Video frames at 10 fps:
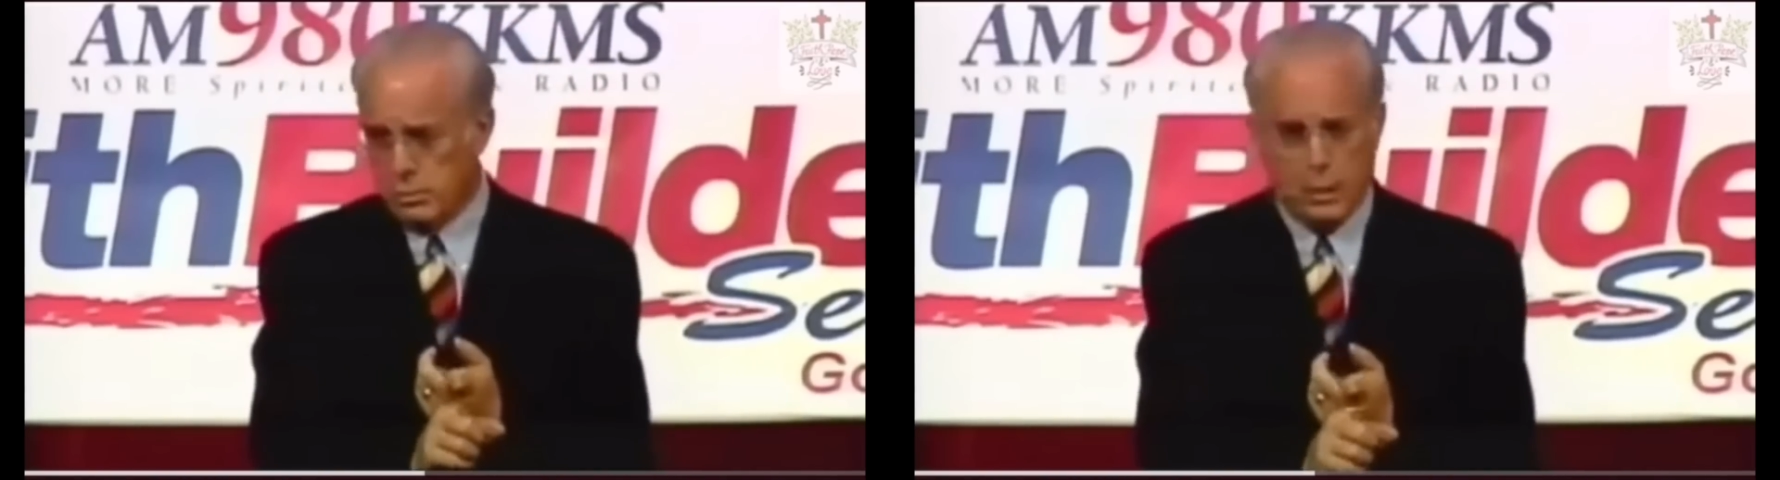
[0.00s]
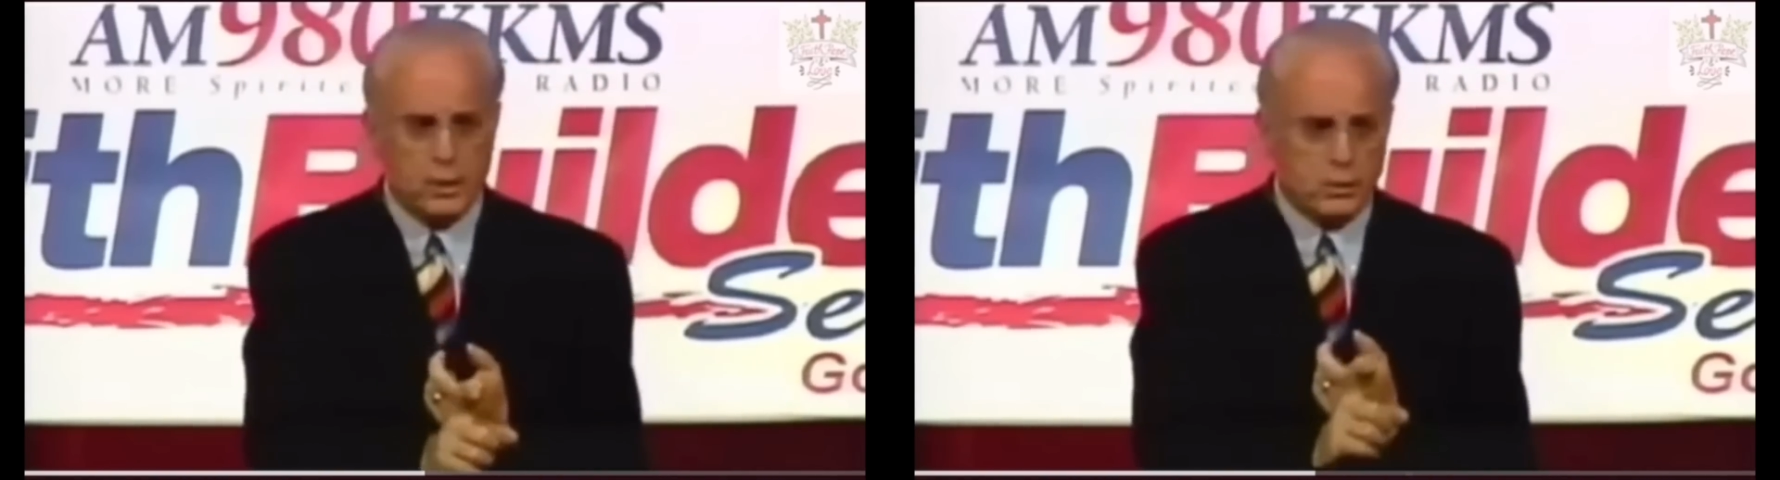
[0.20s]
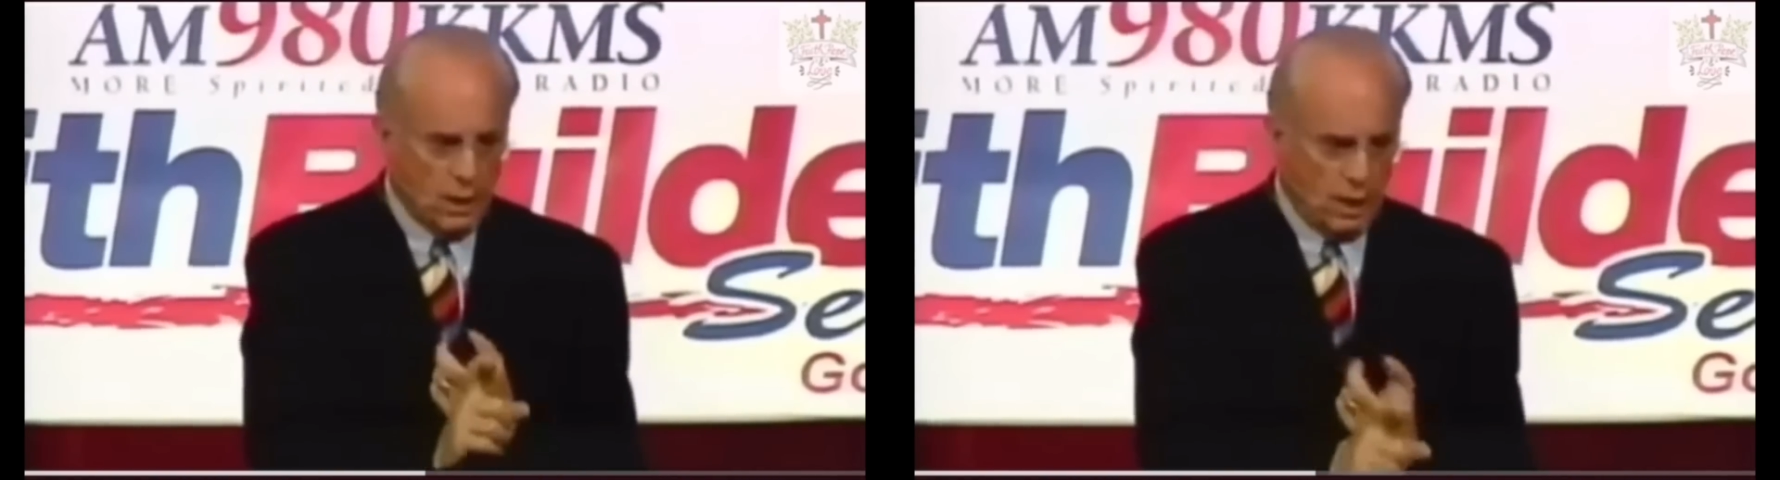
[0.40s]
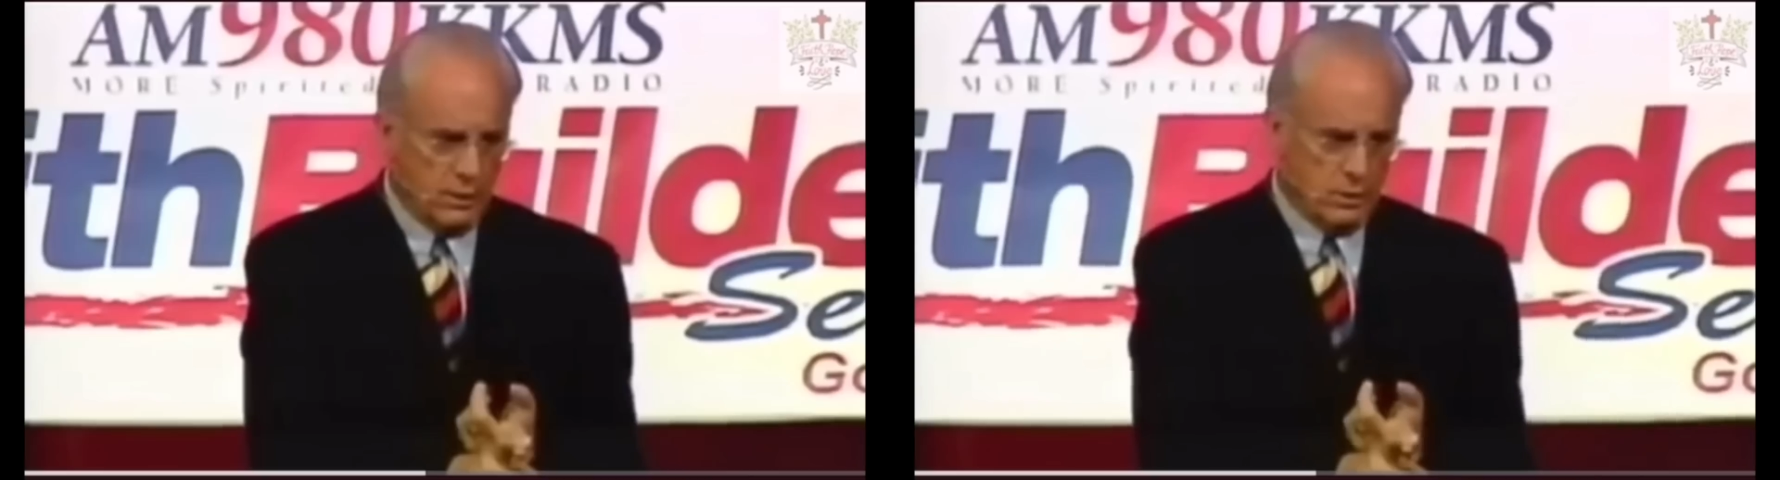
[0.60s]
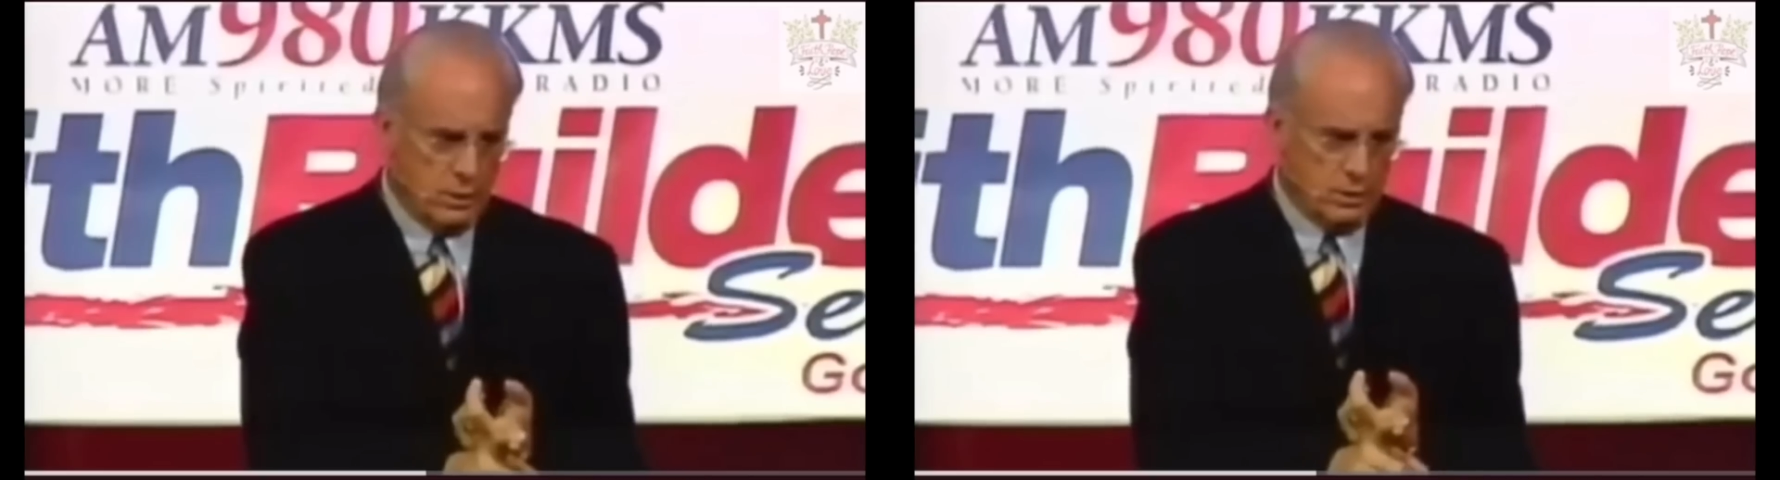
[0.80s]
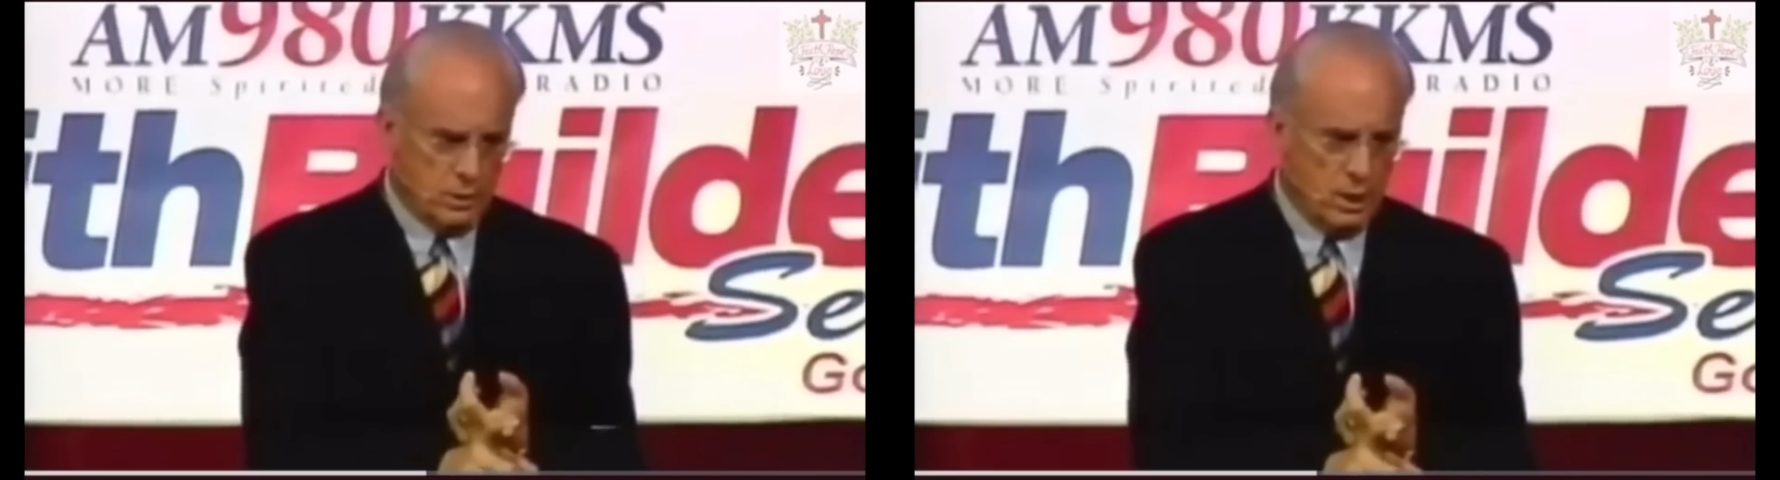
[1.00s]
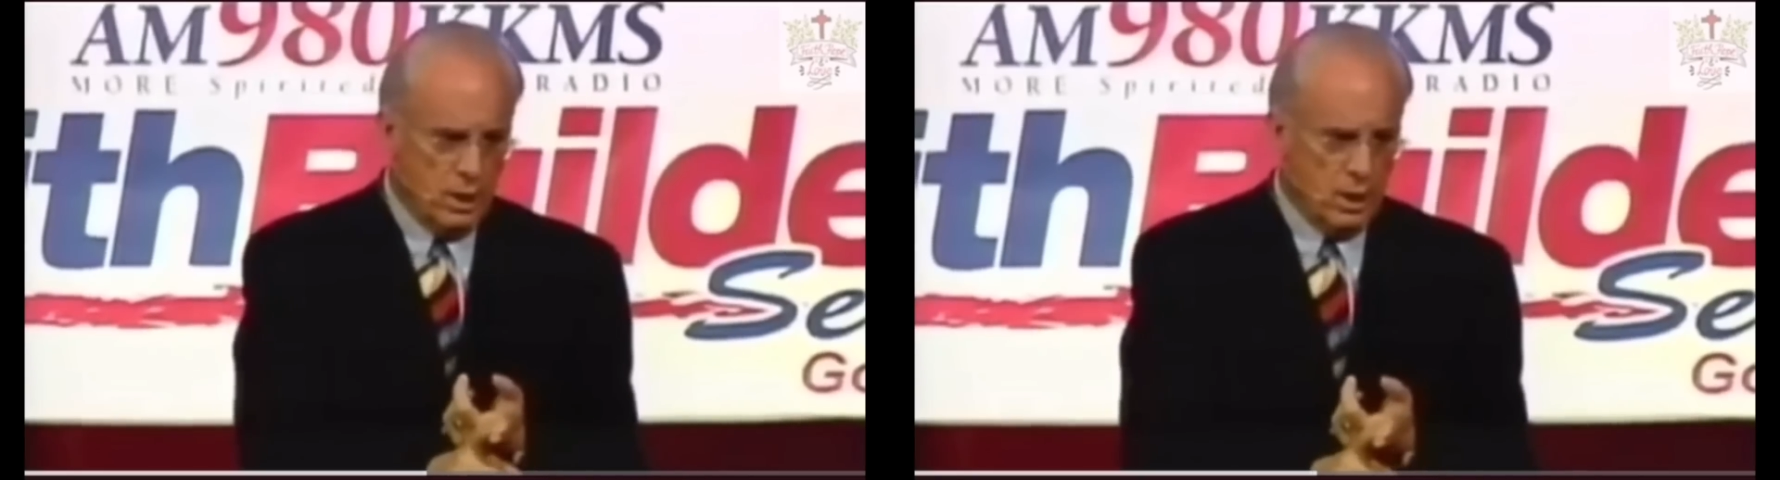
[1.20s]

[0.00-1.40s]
Pay your taxes.